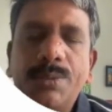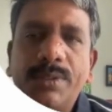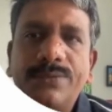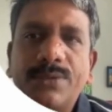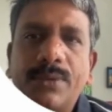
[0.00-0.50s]

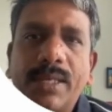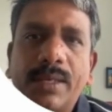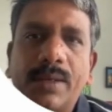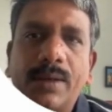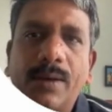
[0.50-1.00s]
If so,
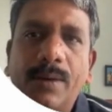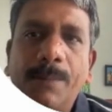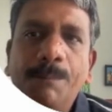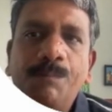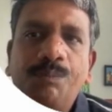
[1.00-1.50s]
like
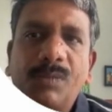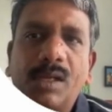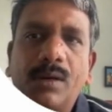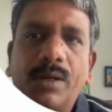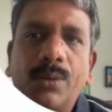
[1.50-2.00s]

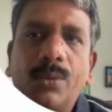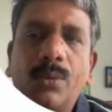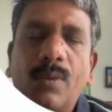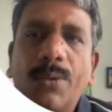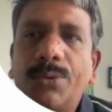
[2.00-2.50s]

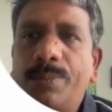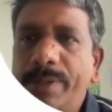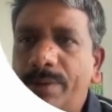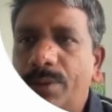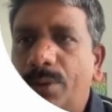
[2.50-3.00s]
what would be
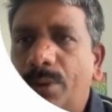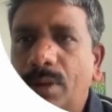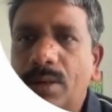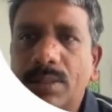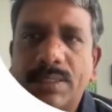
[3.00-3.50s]
your total
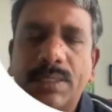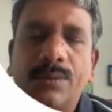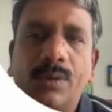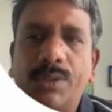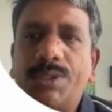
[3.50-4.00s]
cost of
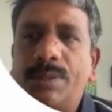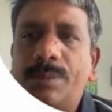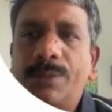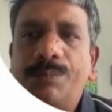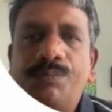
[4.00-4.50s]
ownership
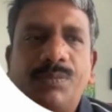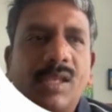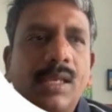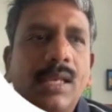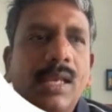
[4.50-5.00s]

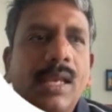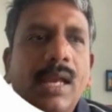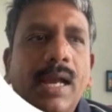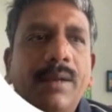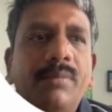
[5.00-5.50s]

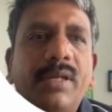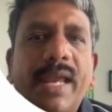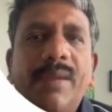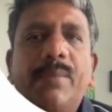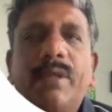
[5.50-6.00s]
and
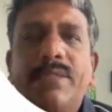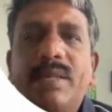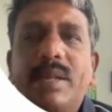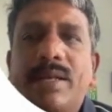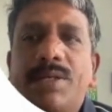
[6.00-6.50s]
time
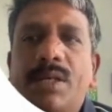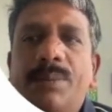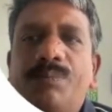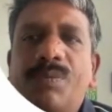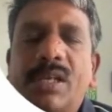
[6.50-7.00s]

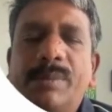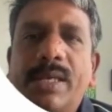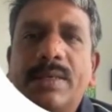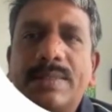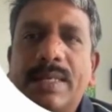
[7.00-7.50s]
consideration,
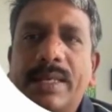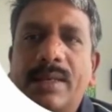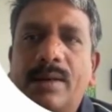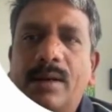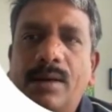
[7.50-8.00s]
because
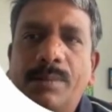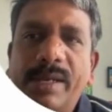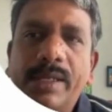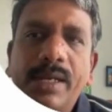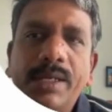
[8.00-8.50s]
like
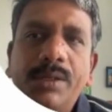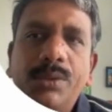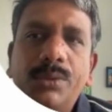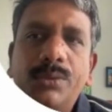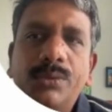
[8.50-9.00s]
migrating
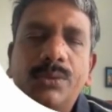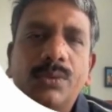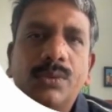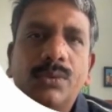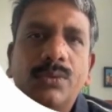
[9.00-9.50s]

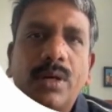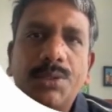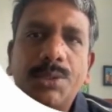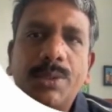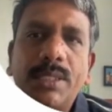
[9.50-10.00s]
to
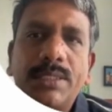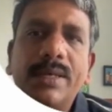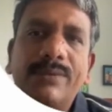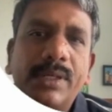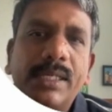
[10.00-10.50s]
Azure, it's
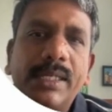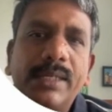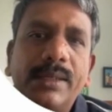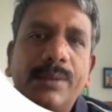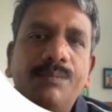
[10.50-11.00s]
definitely
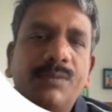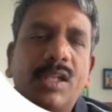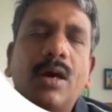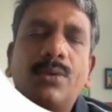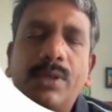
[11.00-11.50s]

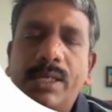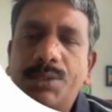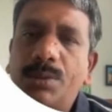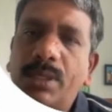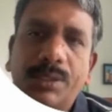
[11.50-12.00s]
not only
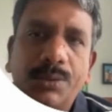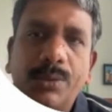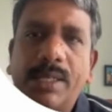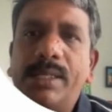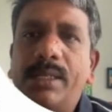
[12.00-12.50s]
Azure, like
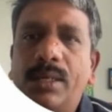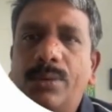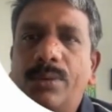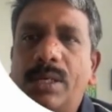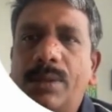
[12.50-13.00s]
to any
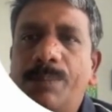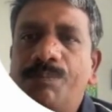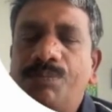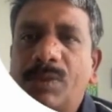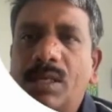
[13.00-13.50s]
cloud,
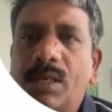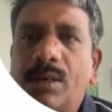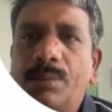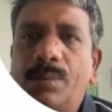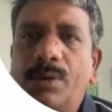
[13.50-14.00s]

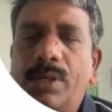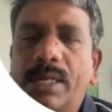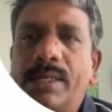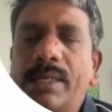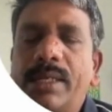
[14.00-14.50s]
uh,
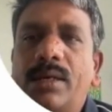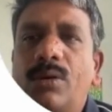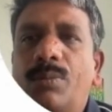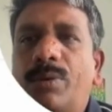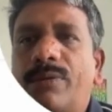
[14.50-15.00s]
any
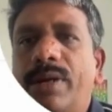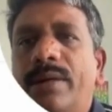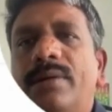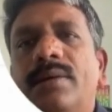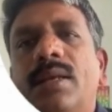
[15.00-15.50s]
cloud
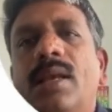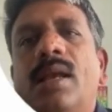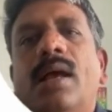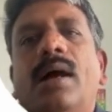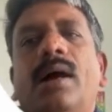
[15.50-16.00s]
provider,
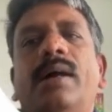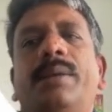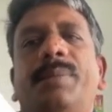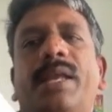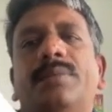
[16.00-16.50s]

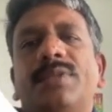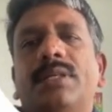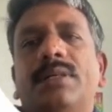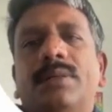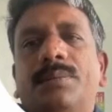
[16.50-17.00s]
it becomes
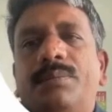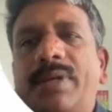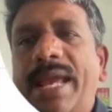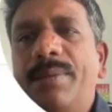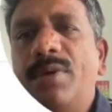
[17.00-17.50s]
a
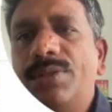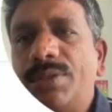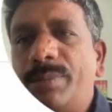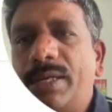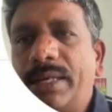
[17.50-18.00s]
time
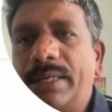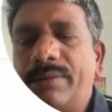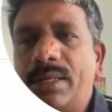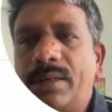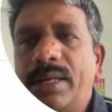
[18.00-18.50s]
consuming
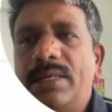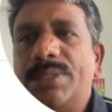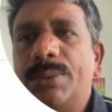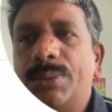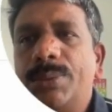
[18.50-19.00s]
activity, right?
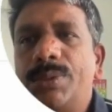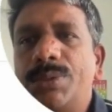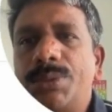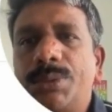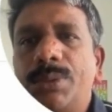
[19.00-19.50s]
So
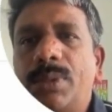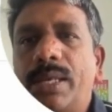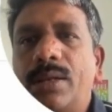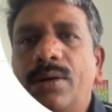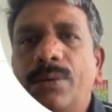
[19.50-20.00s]
you should know
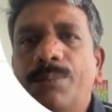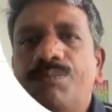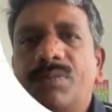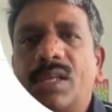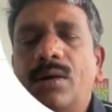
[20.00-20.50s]
like
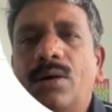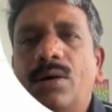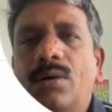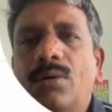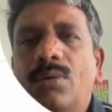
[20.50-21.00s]

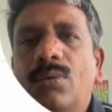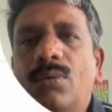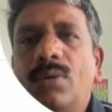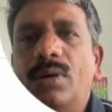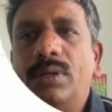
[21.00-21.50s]
how
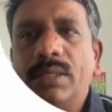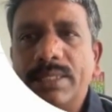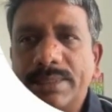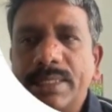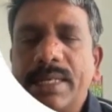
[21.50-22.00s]

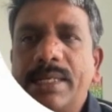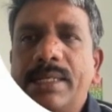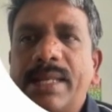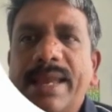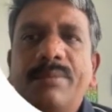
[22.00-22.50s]
is there
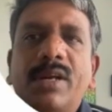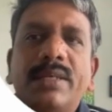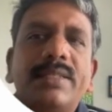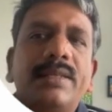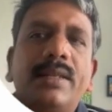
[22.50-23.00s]
any time
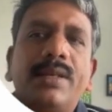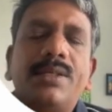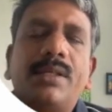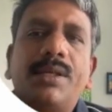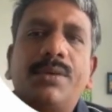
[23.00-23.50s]

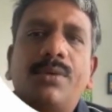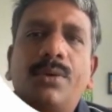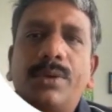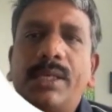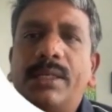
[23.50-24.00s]
consideration that you are
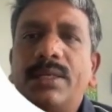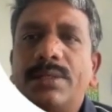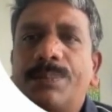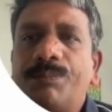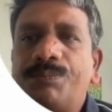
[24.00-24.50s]
looking at.